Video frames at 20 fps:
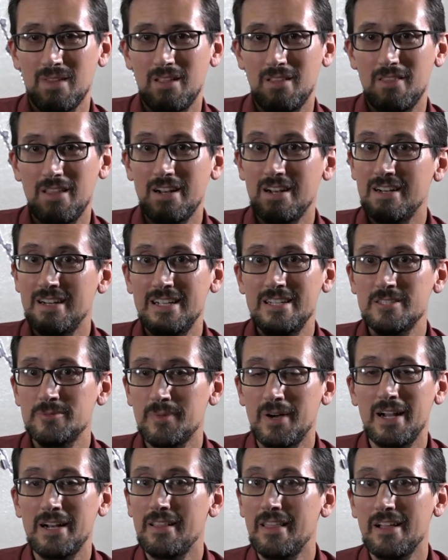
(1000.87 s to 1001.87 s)
that in his
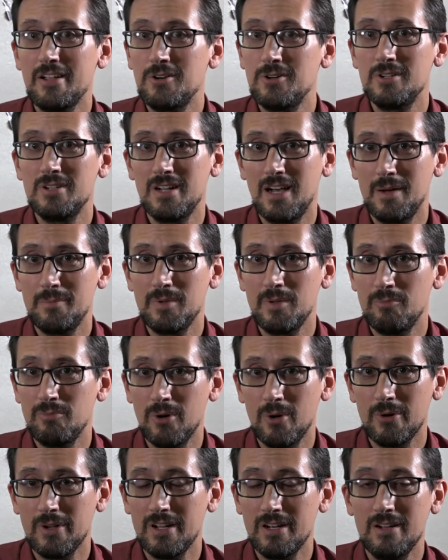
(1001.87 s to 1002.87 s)
mind they could not be
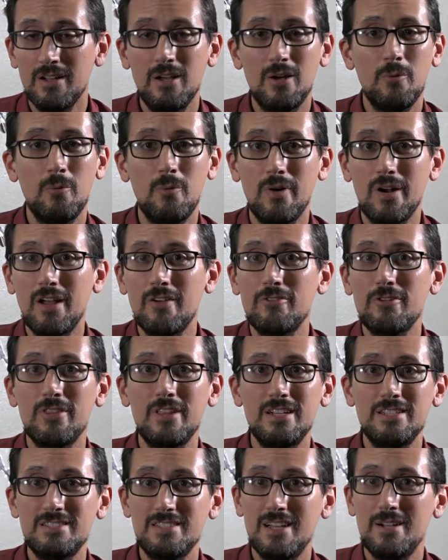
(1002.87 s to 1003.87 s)
broken. Whatever they
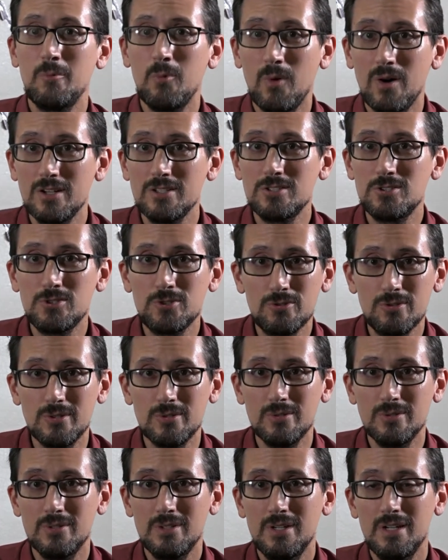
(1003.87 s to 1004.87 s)
said was
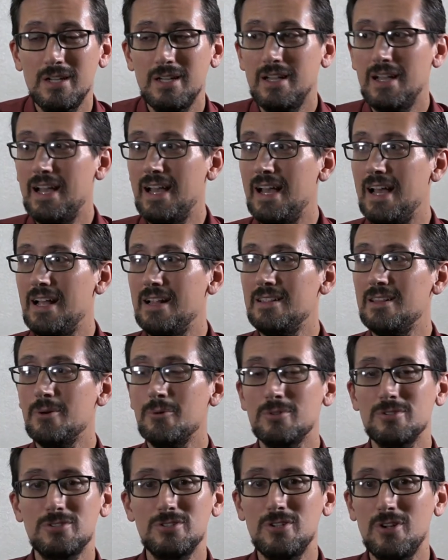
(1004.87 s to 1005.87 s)
true, and there
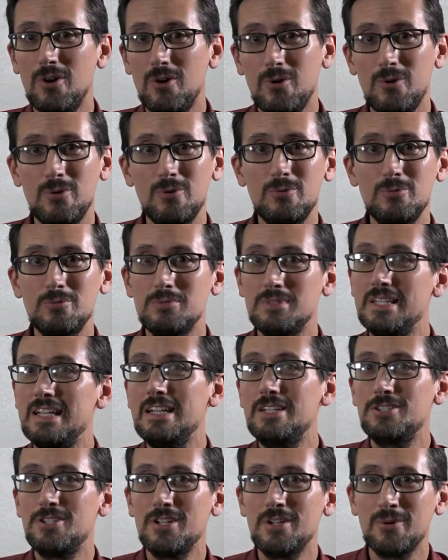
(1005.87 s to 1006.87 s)
was no
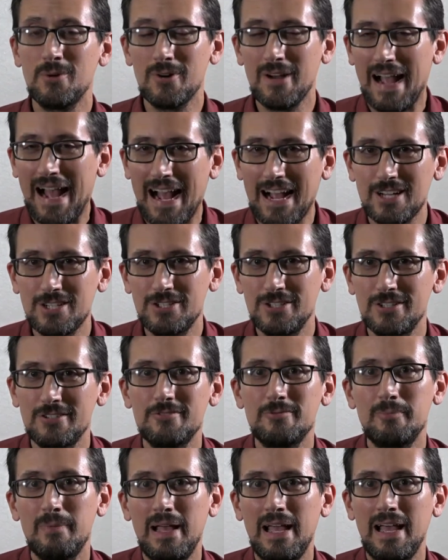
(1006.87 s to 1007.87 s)
teaching or action of
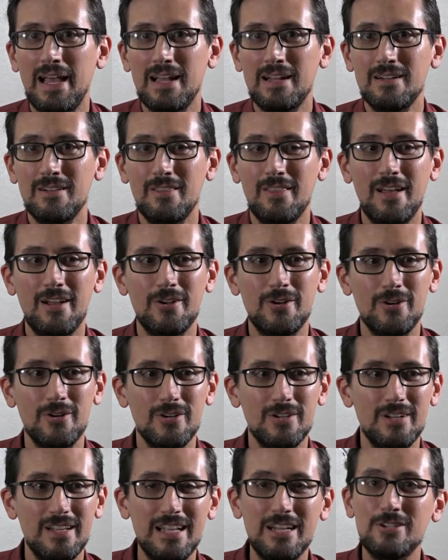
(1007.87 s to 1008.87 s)
man that
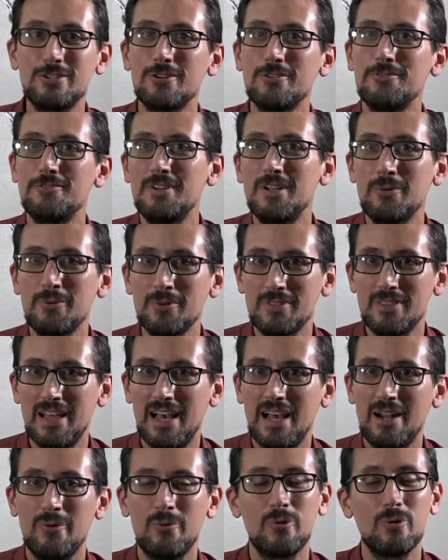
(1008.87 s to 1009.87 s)
could interfere with
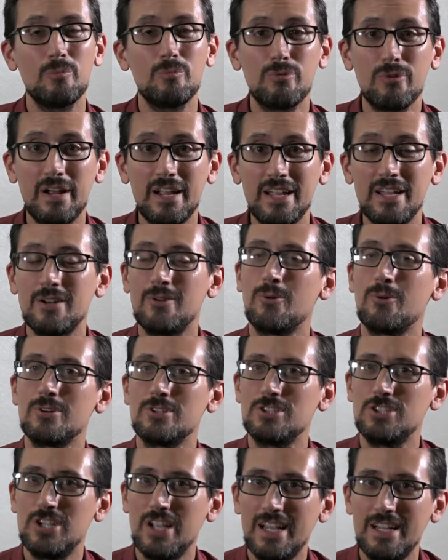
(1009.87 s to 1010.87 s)
that or break it or
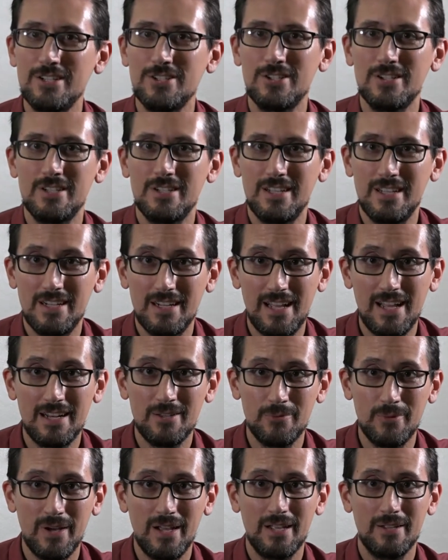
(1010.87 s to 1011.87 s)
change it in any
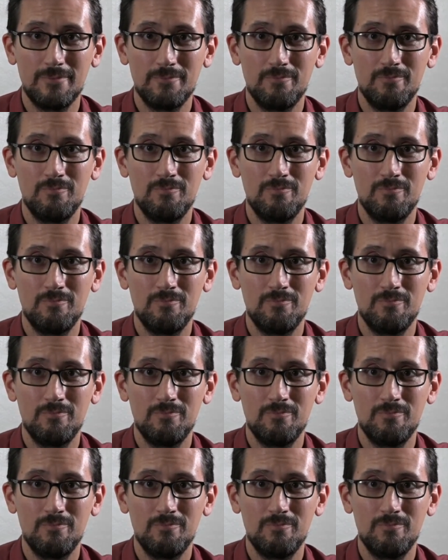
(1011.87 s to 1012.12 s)
way.